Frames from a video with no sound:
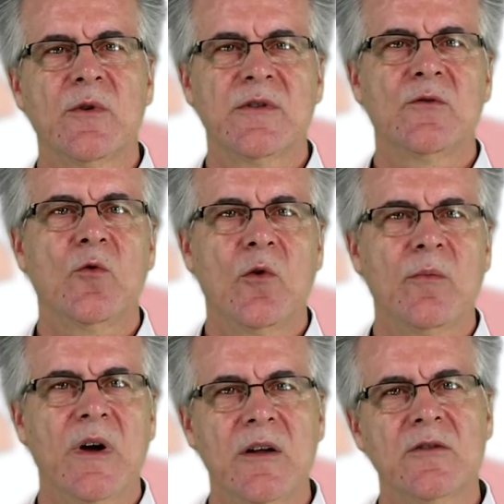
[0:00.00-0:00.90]
was a
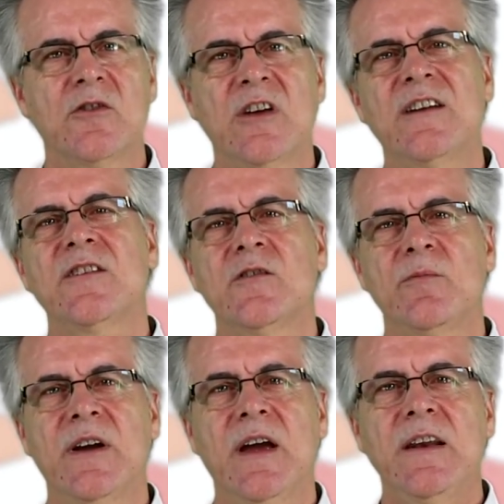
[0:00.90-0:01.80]
norm unchallenged
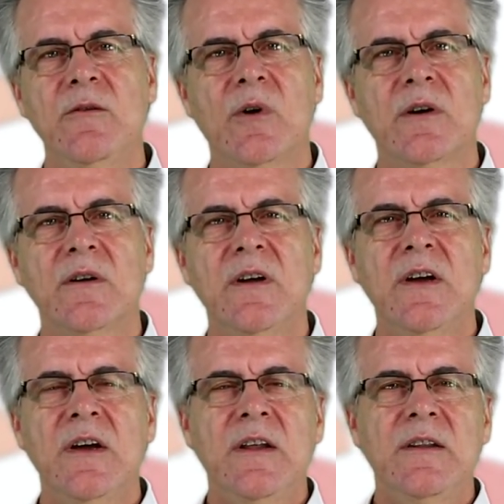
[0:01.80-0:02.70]
by anyone,
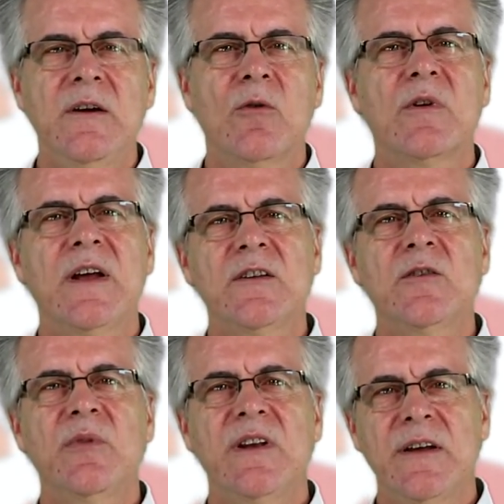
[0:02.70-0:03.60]
the
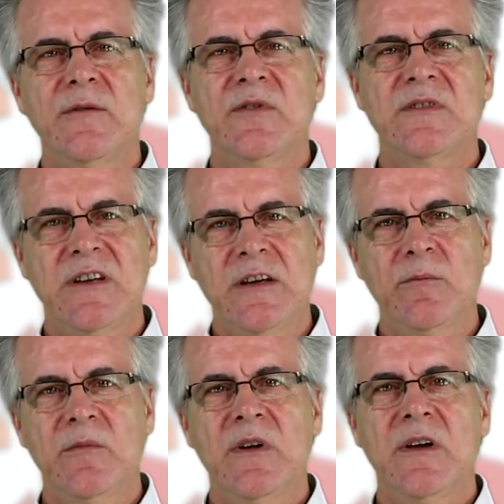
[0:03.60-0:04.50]
Oriental Beliefs
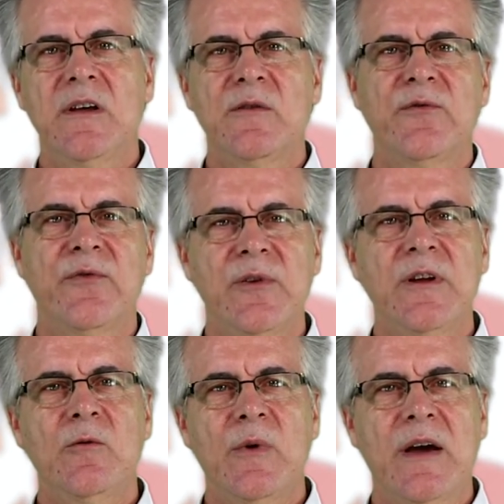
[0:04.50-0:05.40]
team is
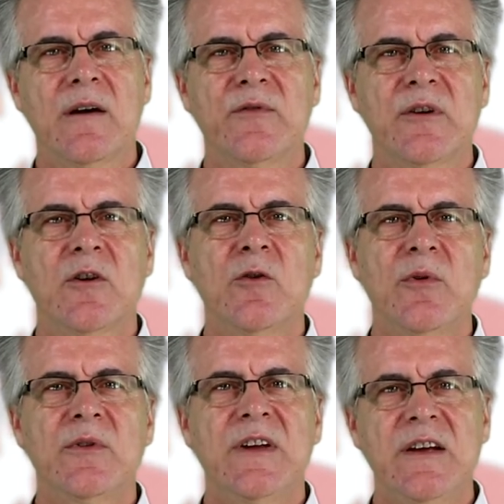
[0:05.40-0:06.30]
fully aware of the
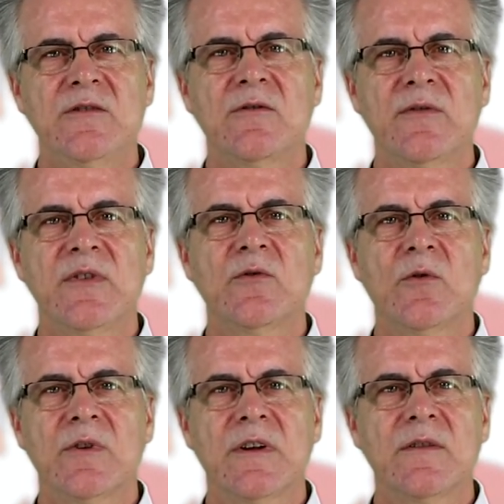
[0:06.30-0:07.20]
global nature of its
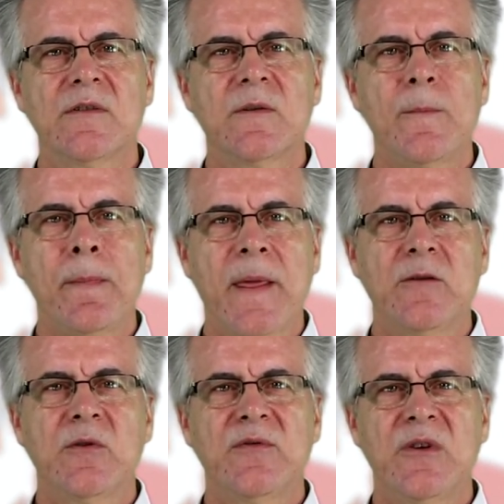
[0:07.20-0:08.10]
audience
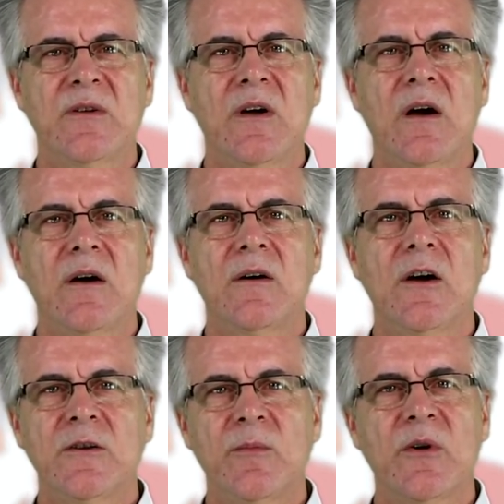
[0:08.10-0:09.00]
and we've done our
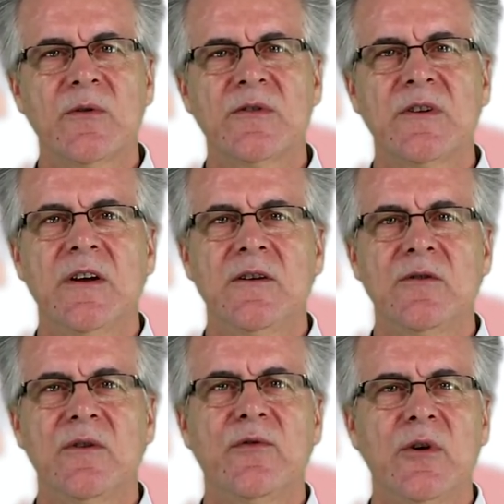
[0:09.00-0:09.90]
utmost
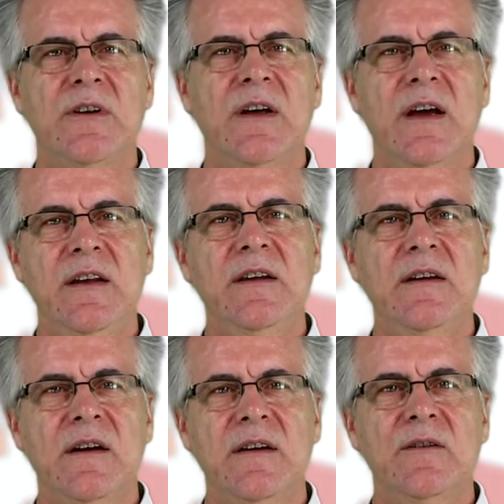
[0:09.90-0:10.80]
to avoid any
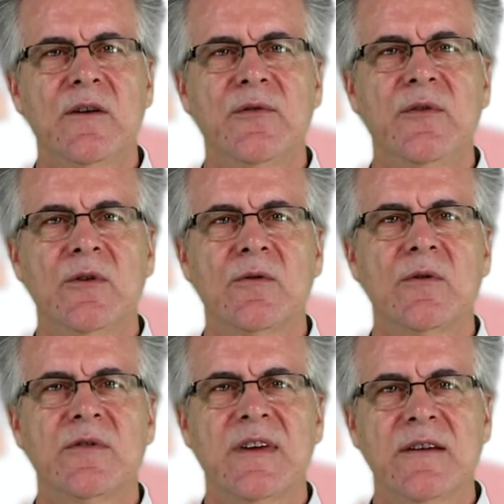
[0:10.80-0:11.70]
kind of
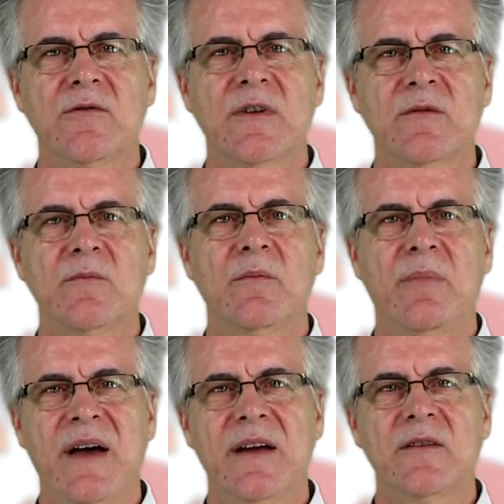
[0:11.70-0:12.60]
Eurocentrism
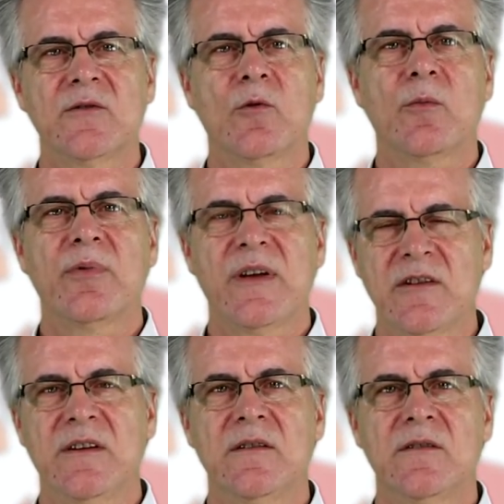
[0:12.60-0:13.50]
bias or
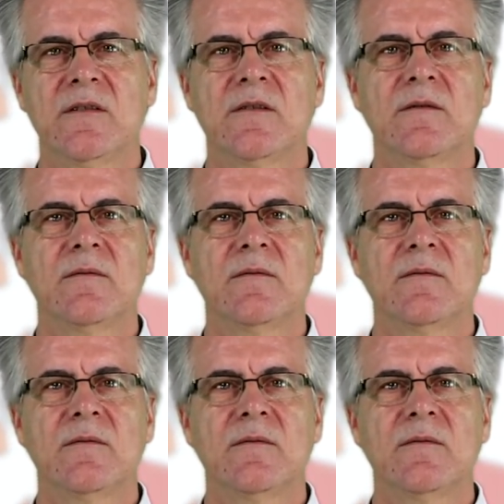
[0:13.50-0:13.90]
prejudice.